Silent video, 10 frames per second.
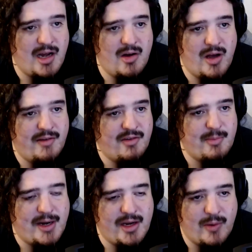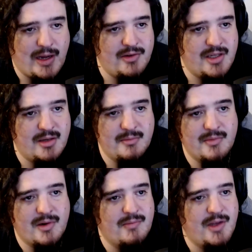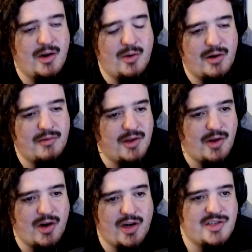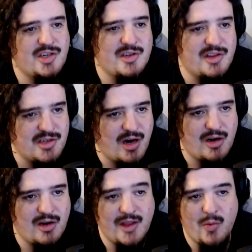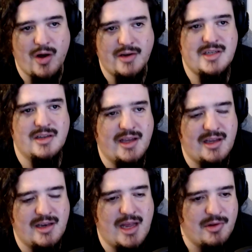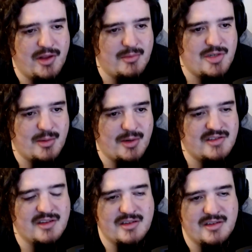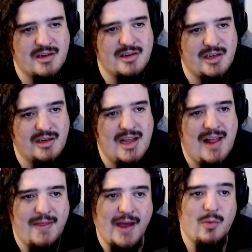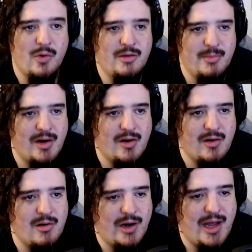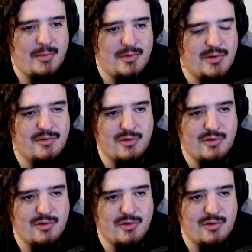how everybody around him, they're going to turn to the dark, or they want to like enable them turning to the dark, and that would mirror what happened to the